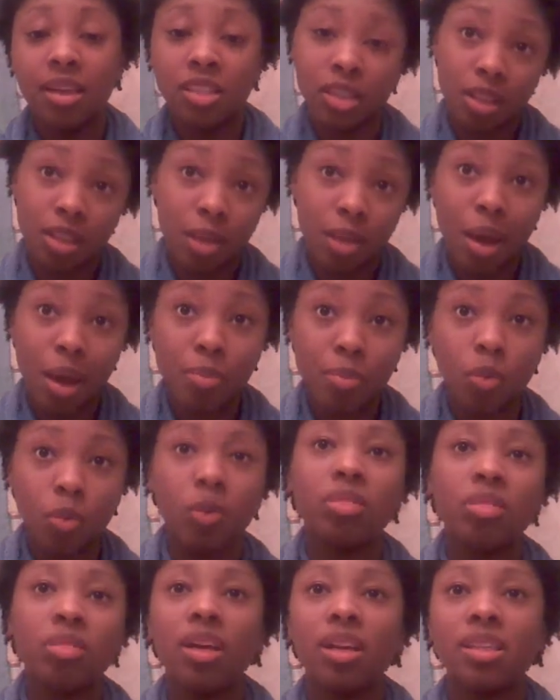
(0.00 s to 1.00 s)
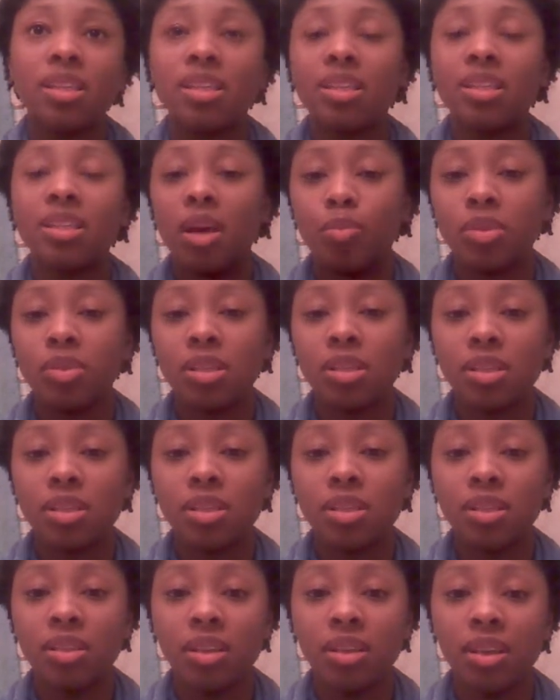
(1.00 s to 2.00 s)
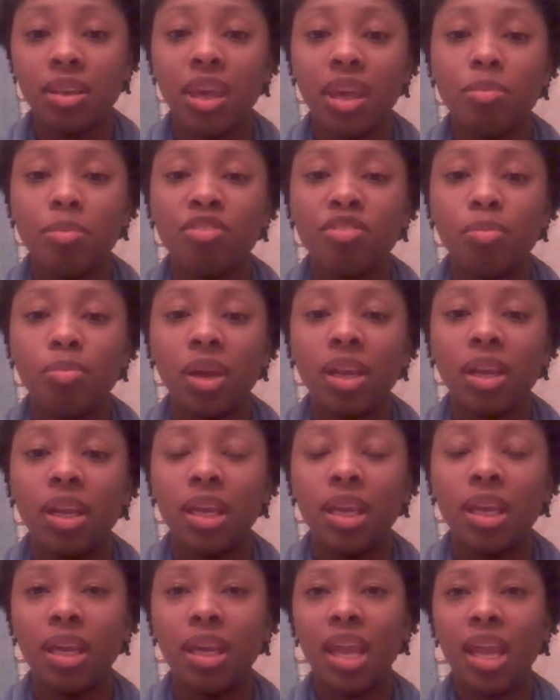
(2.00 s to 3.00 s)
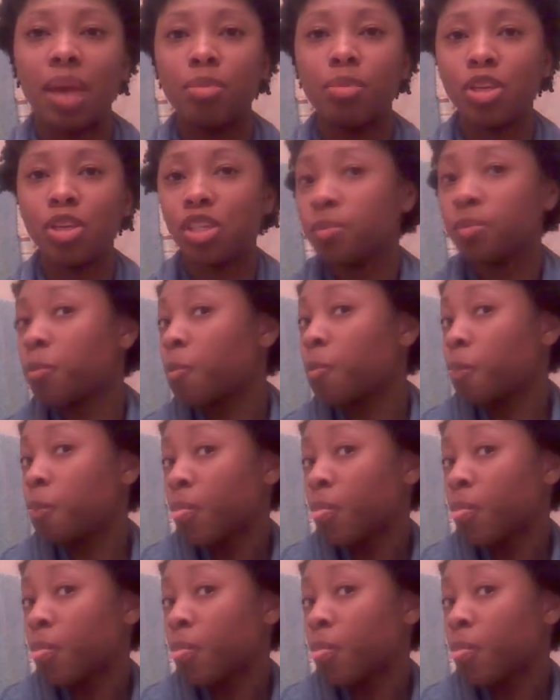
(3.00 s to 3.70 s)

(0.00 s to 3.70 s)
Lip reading: So that might be one thing that's helping to keep me from getting any heat damage.